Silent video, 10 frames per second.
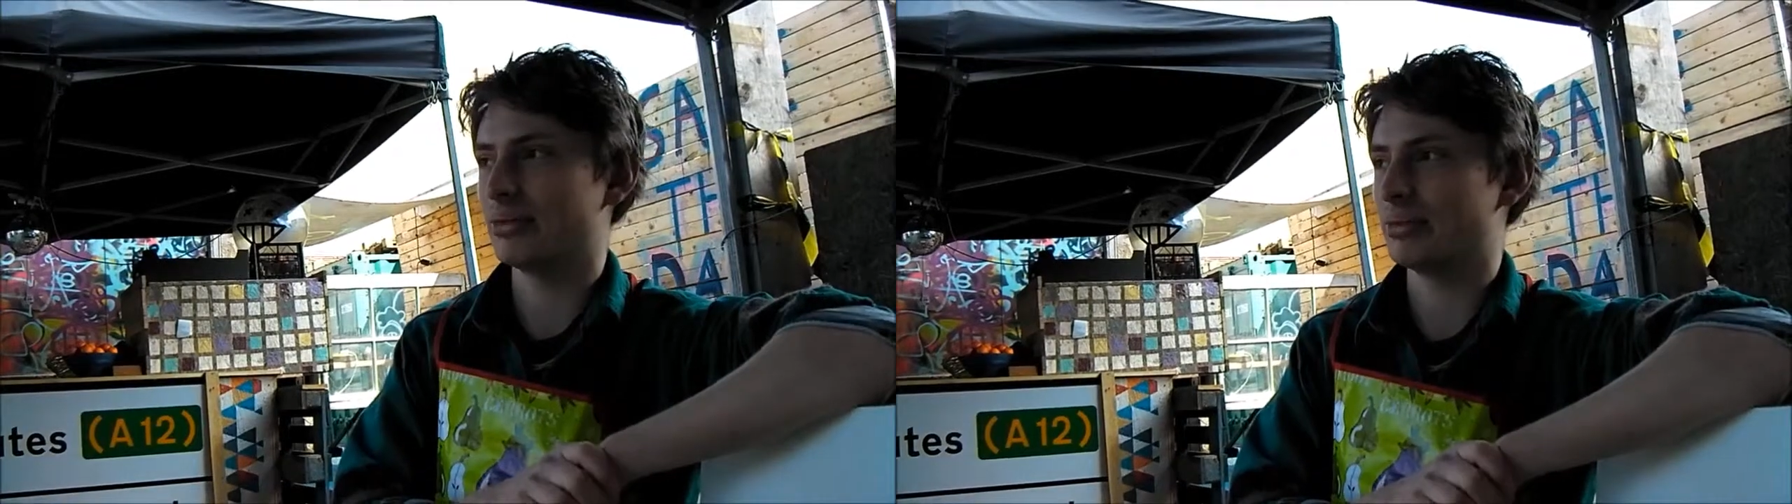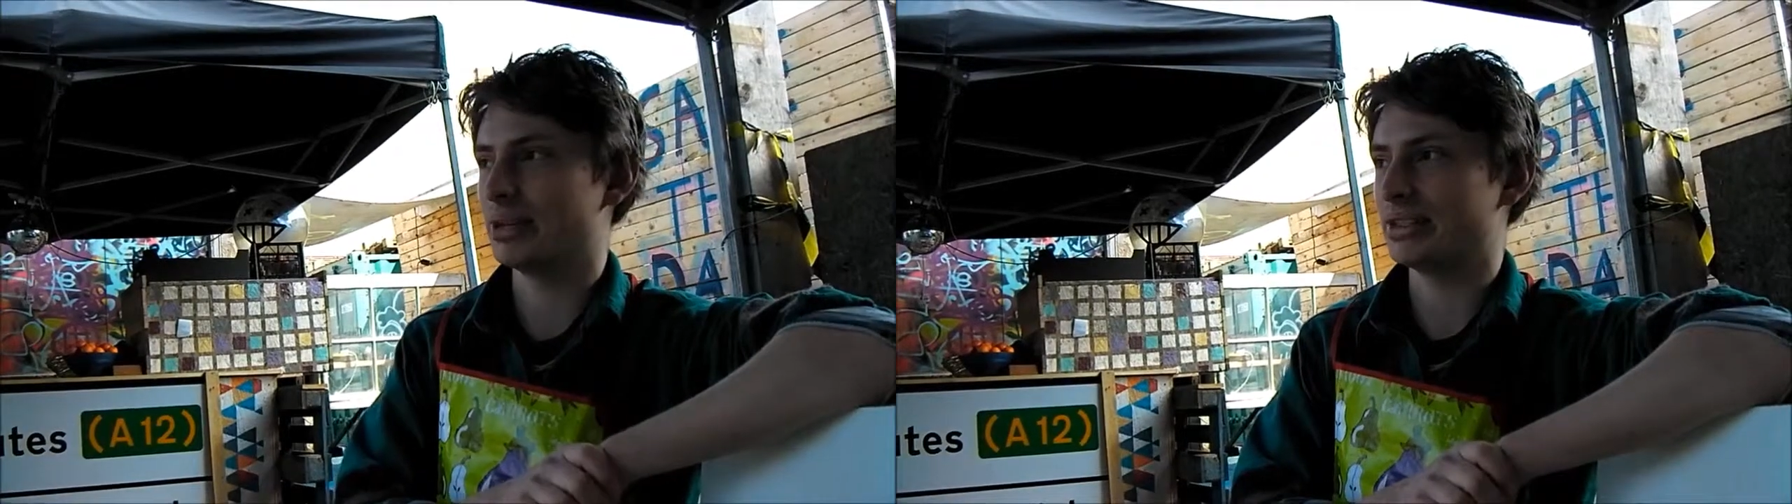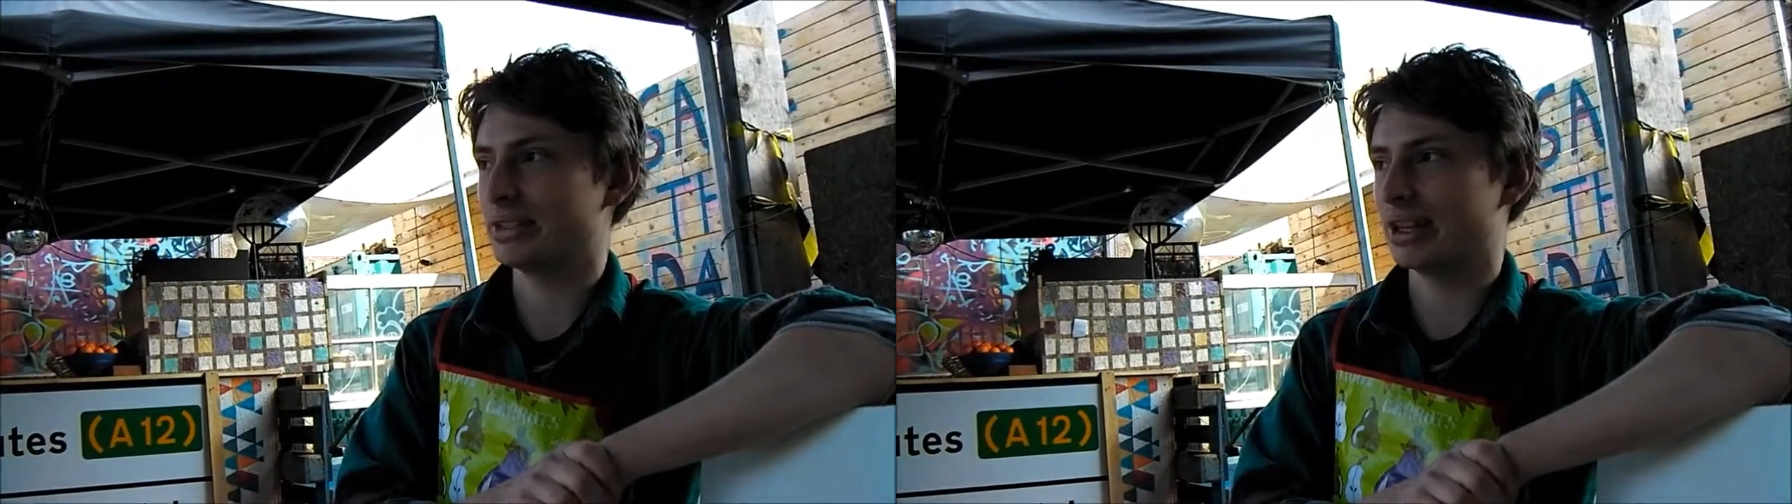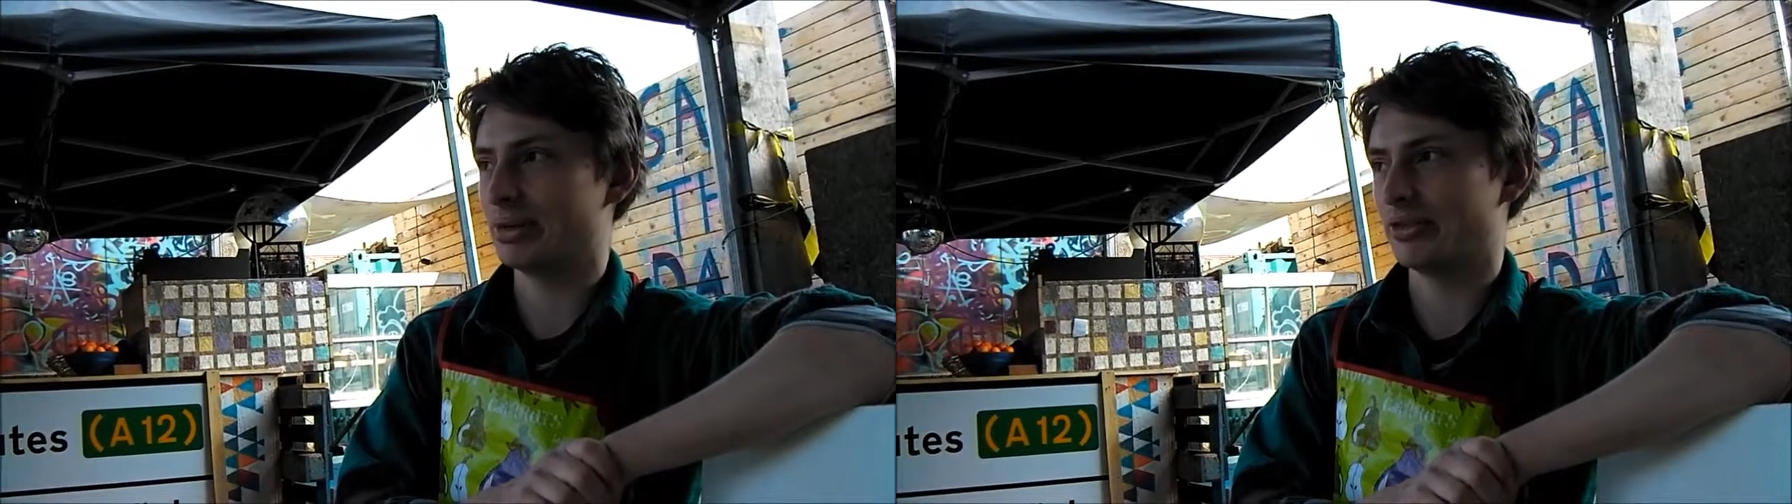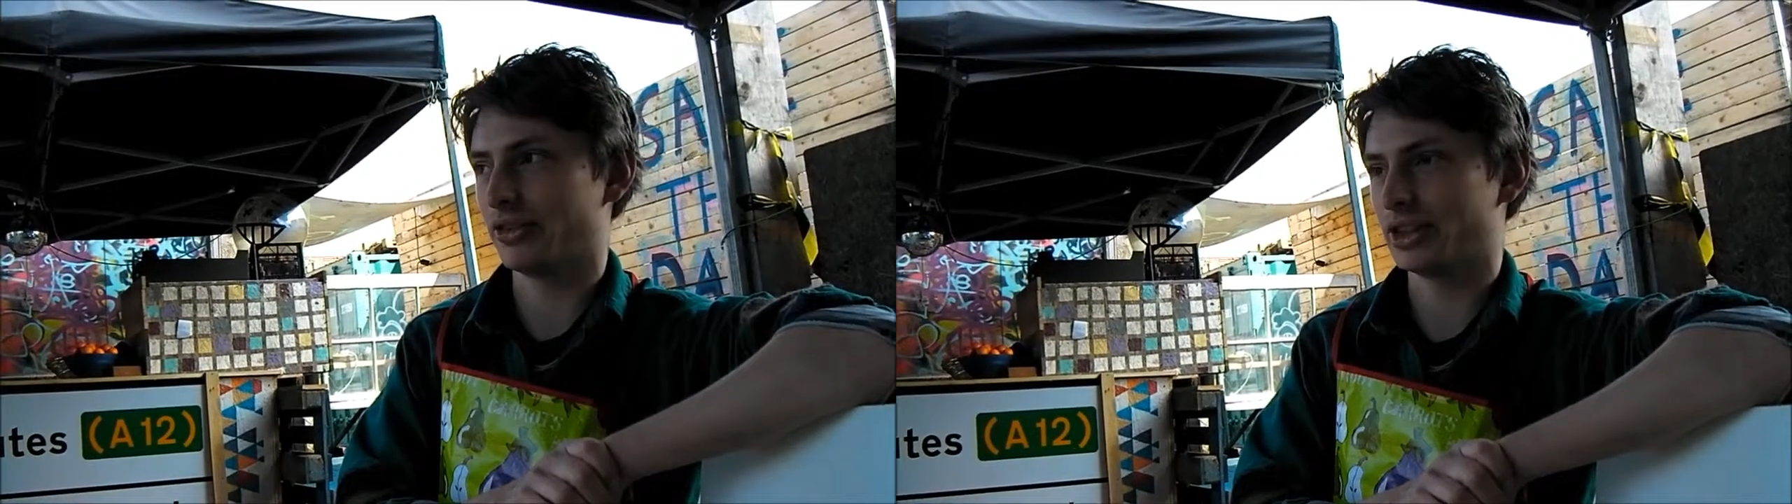amazing. I
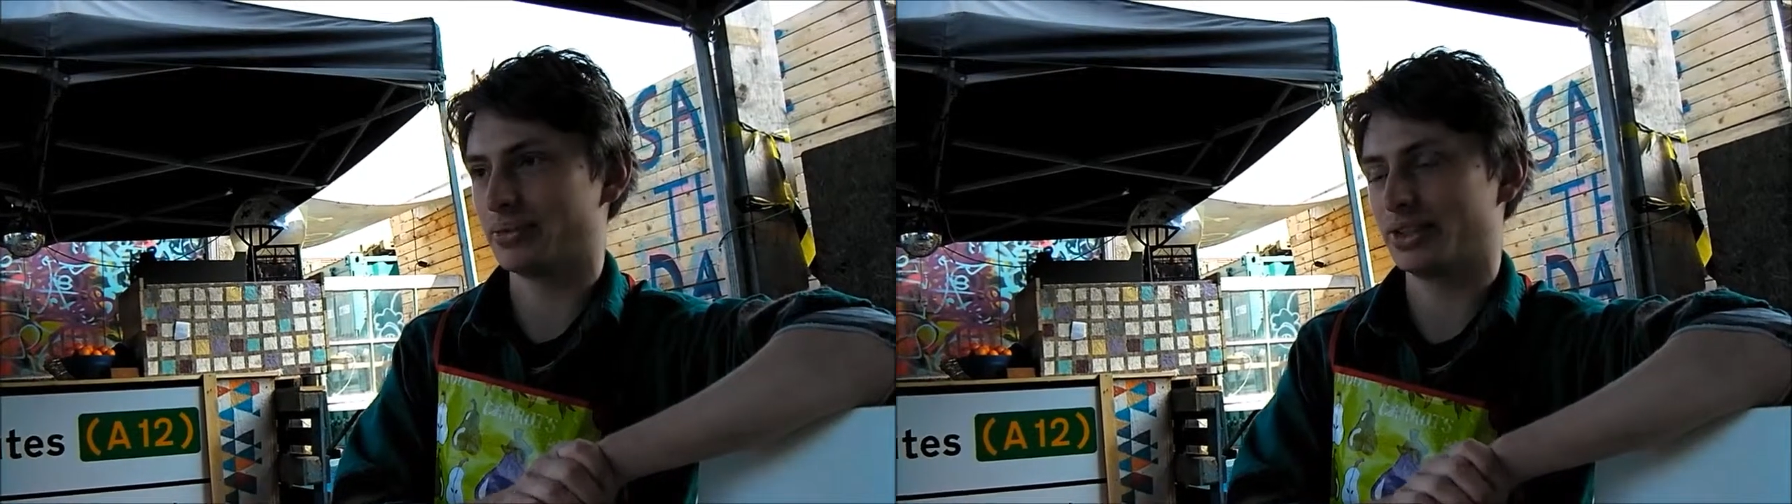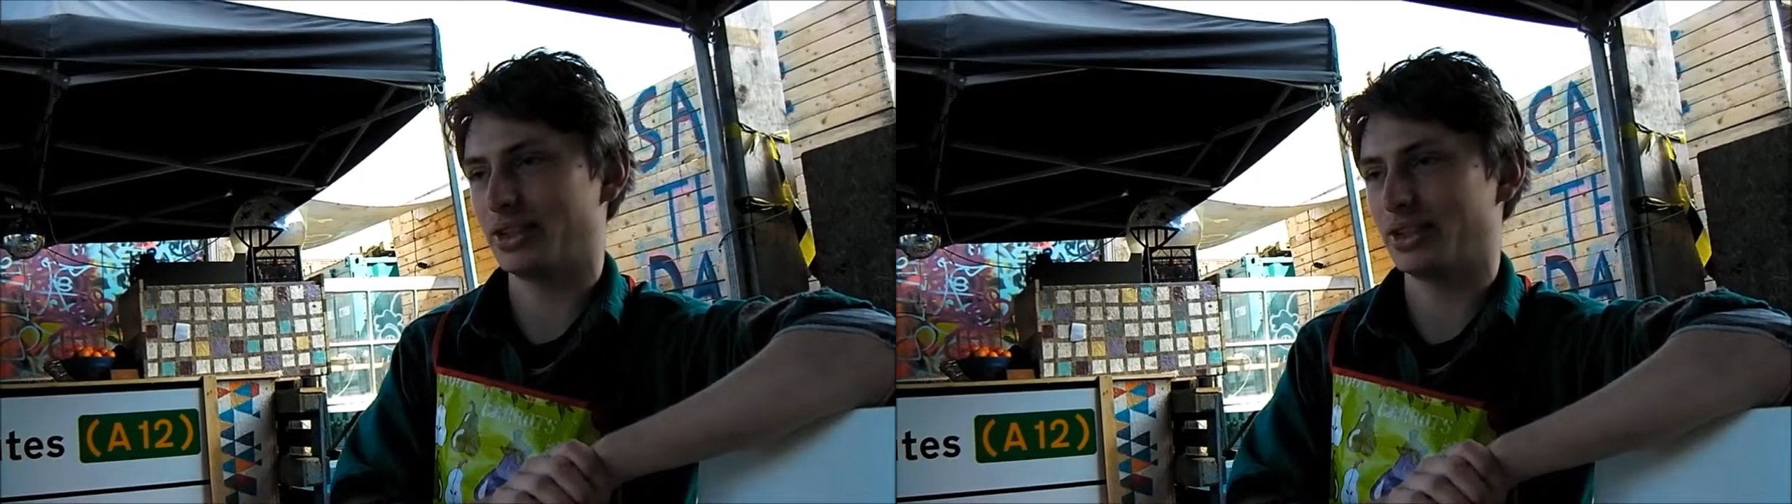mean, for us, we